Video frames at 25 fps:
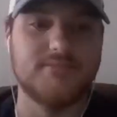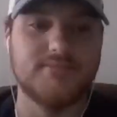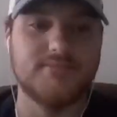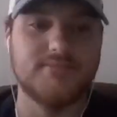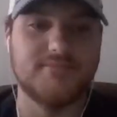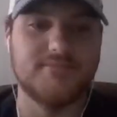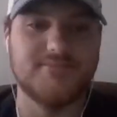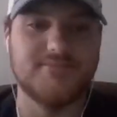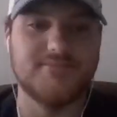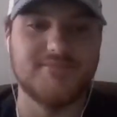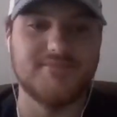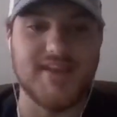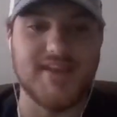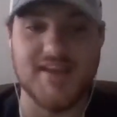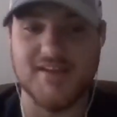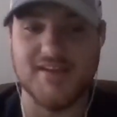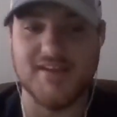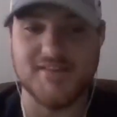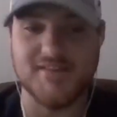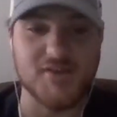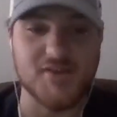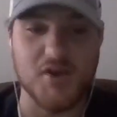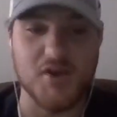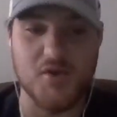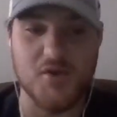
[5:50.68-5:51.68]
Yeah.
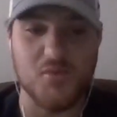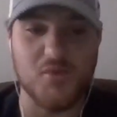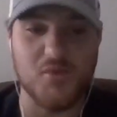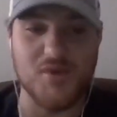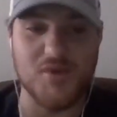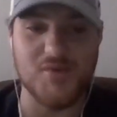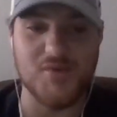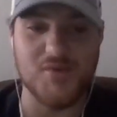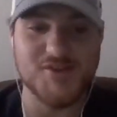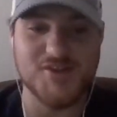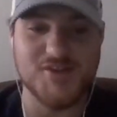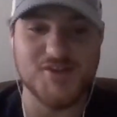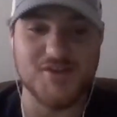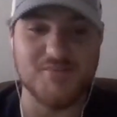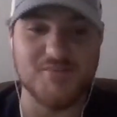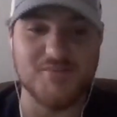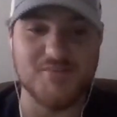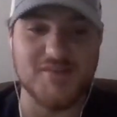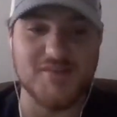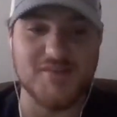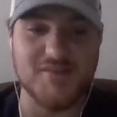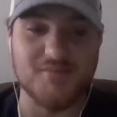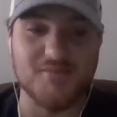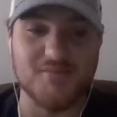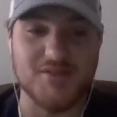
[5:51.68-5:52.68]
So we wish him
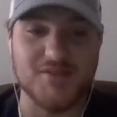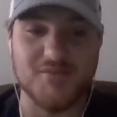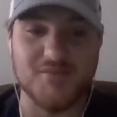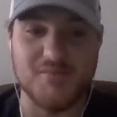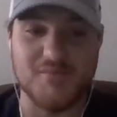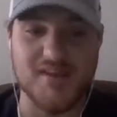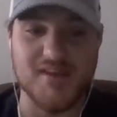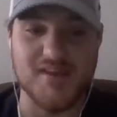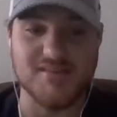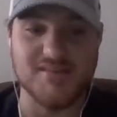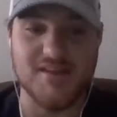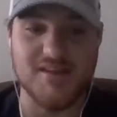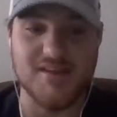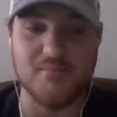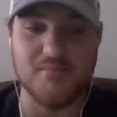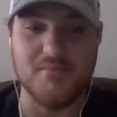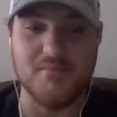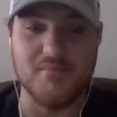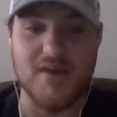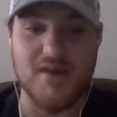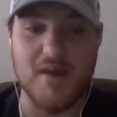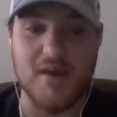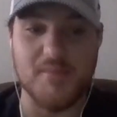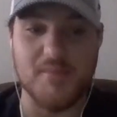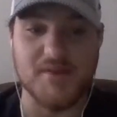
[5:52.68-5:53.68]
nothing but the best.
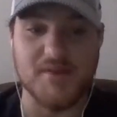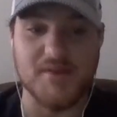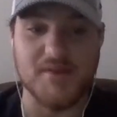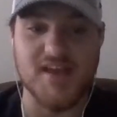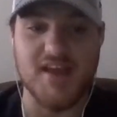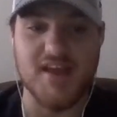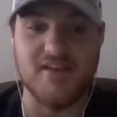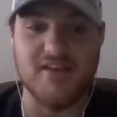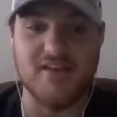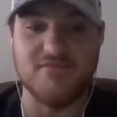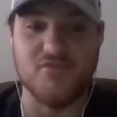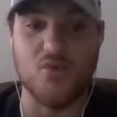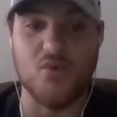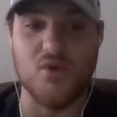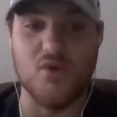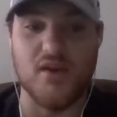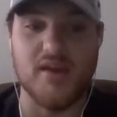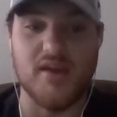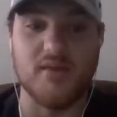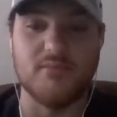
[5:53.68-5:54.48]
I'm excited for him.